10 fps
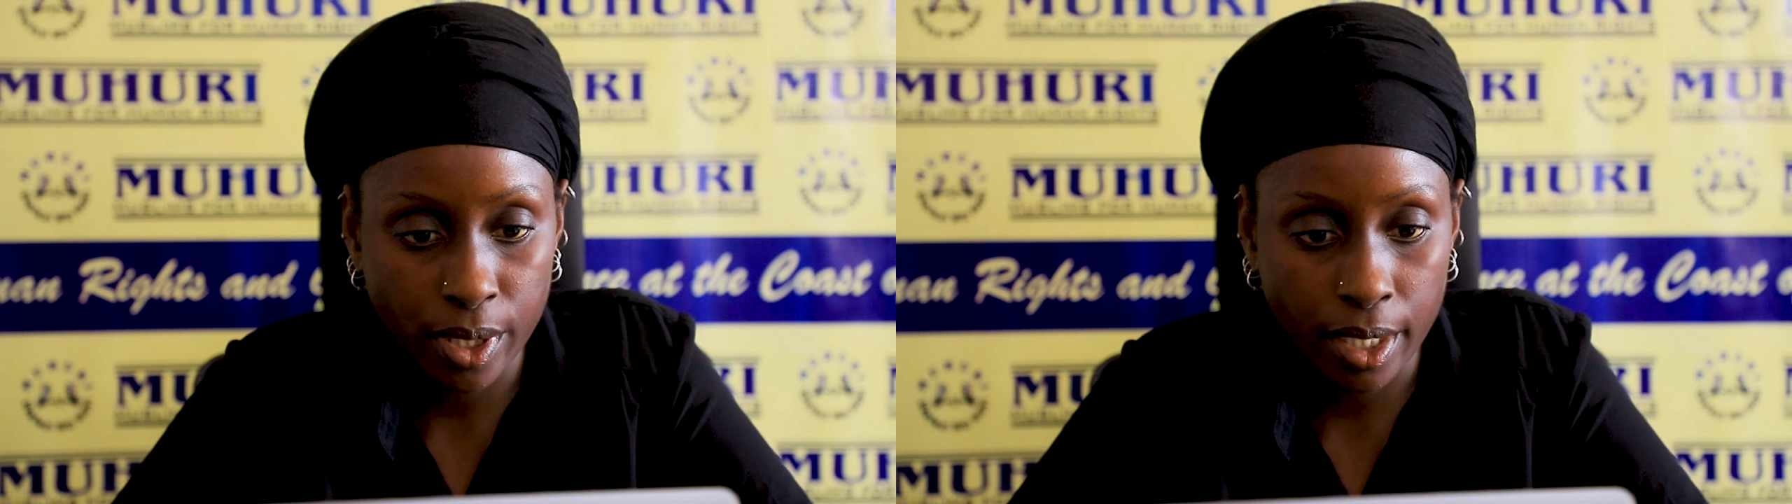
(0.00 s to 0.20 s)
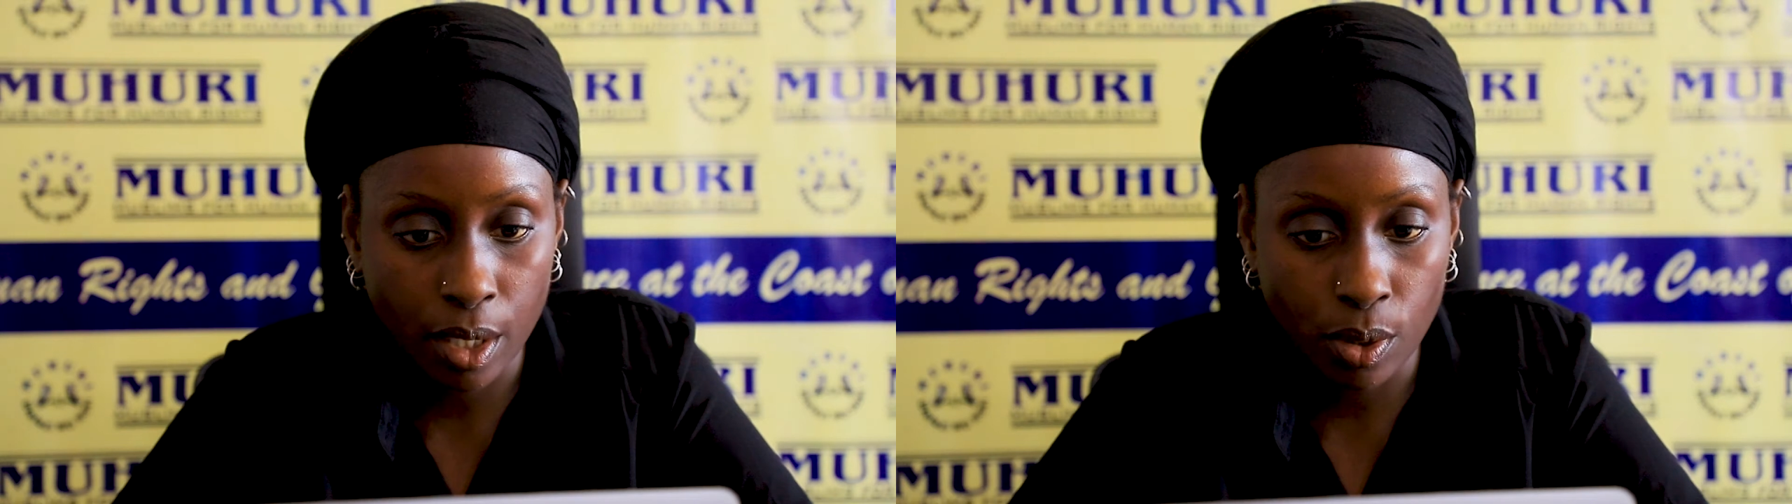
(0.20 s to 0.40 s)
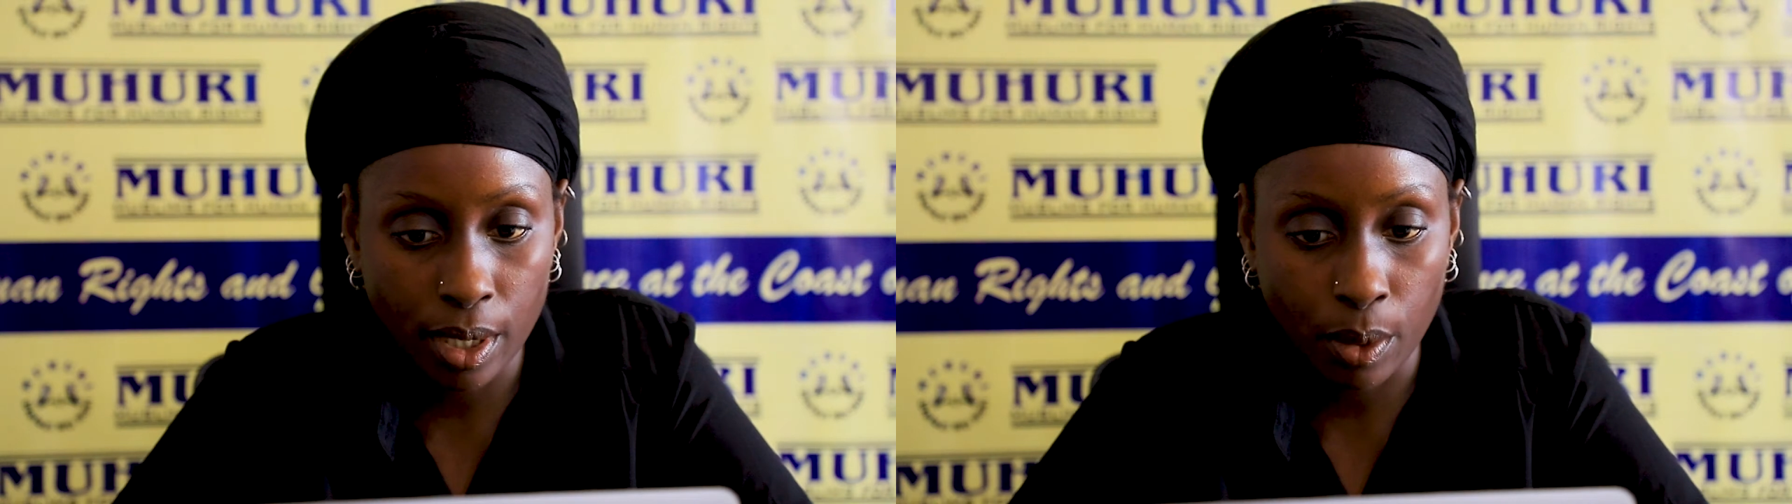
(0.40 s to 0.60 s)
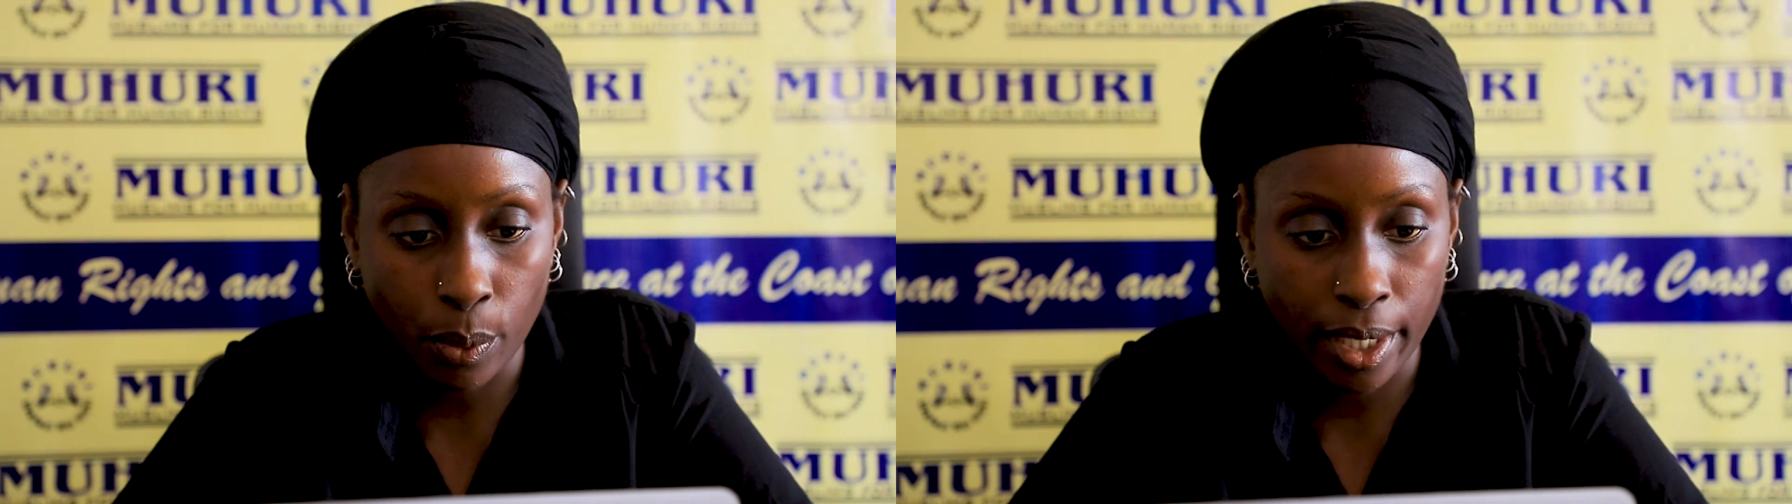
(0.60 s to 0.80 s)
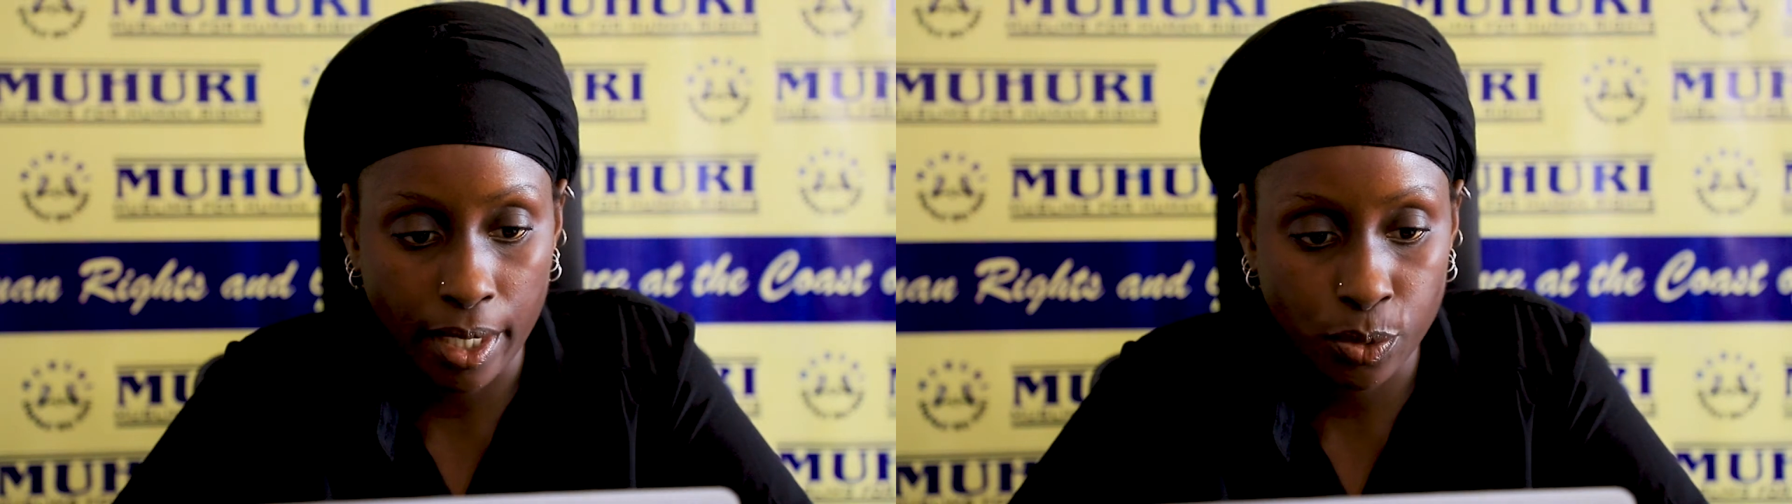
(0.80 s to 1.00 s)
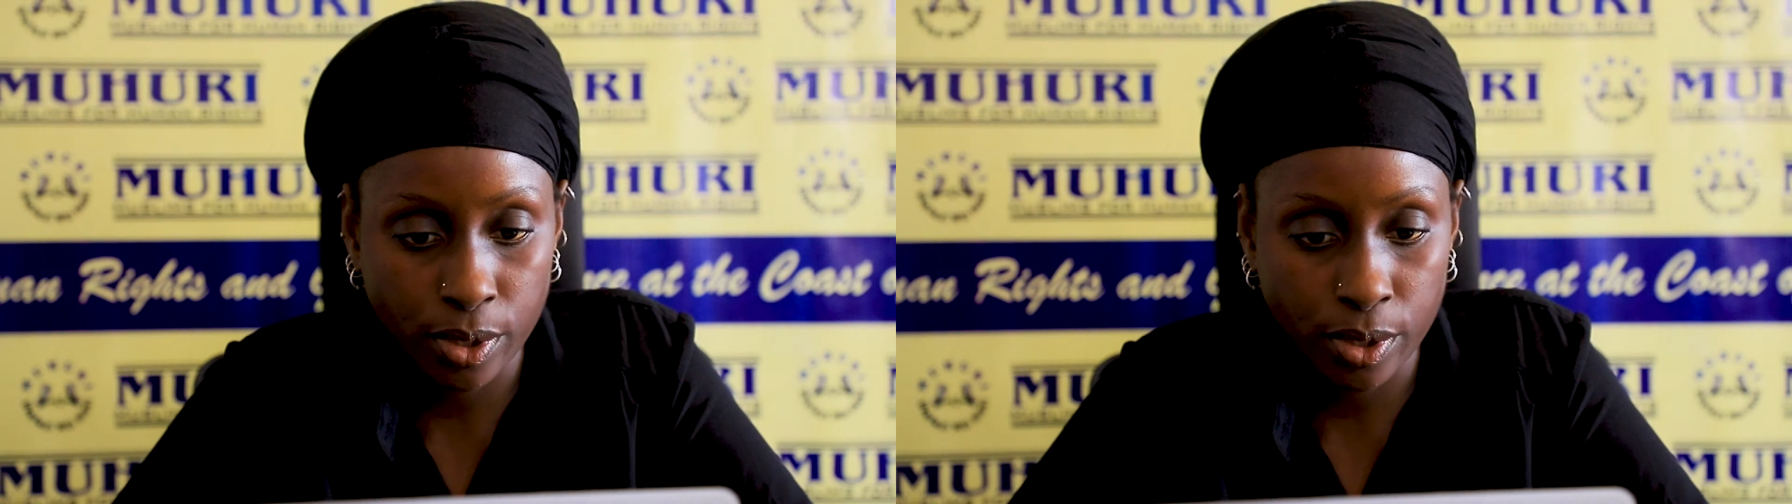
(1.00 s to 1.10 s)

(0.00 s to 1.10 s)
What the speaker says: we are all aware,